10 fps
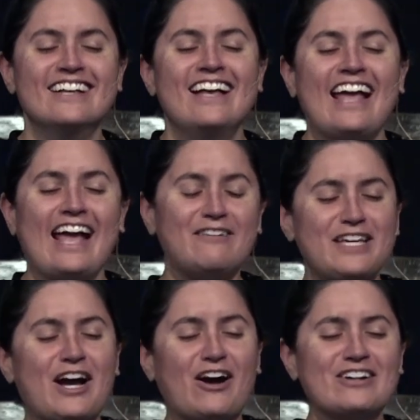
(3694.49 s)
heavy
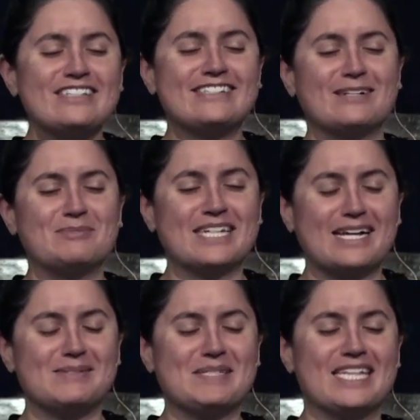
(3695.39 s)
hearted
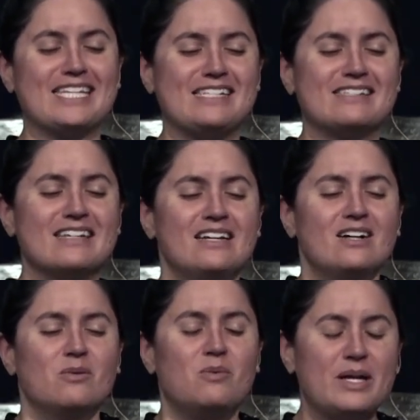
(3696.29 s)
sometimes at these
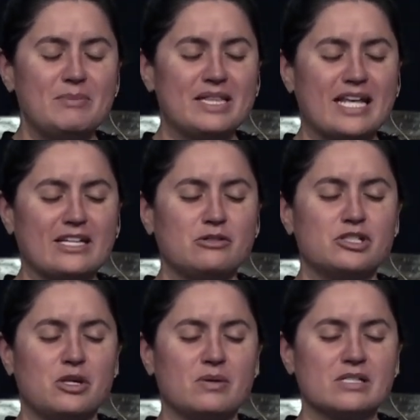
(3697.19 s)
women that you
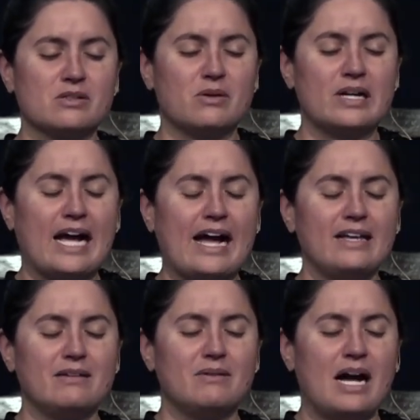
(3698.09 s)
show us, Lord.
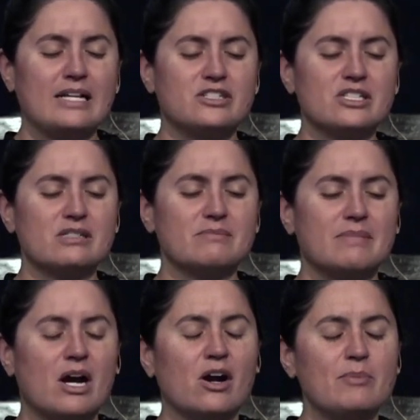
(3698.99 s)
I, I just, my
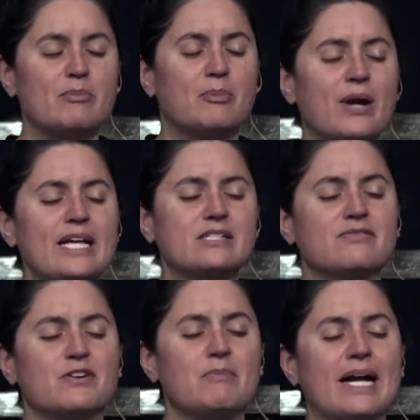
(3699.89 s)
heart breaks
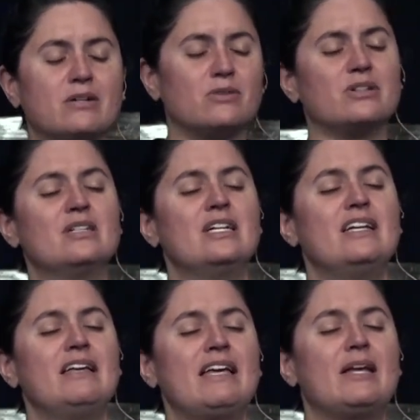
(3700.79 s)
for Michal.
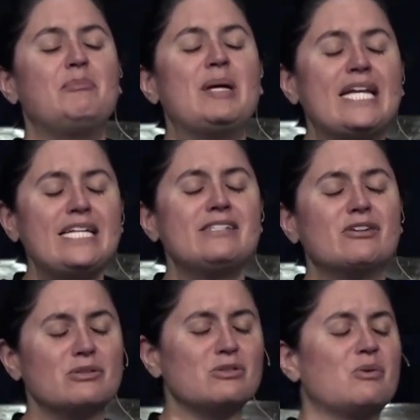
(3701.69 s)
It pities
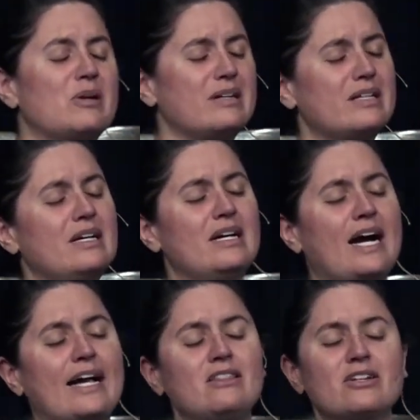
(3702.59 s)
her, Lord.
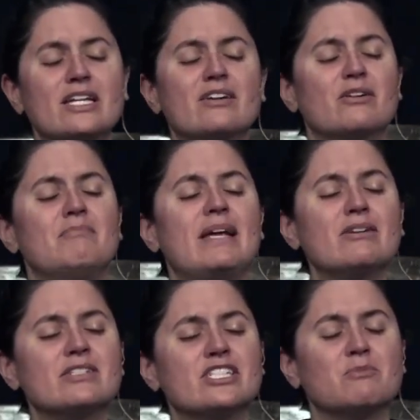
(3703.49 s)
I look at her
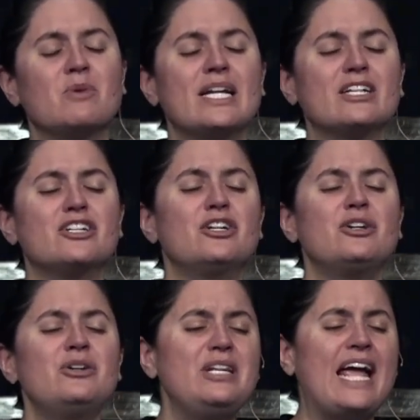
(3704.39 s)
marriage and what it
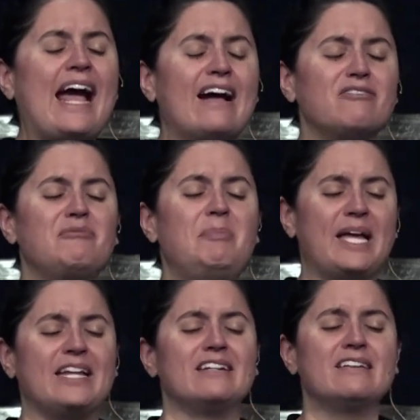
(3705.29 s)
could have been.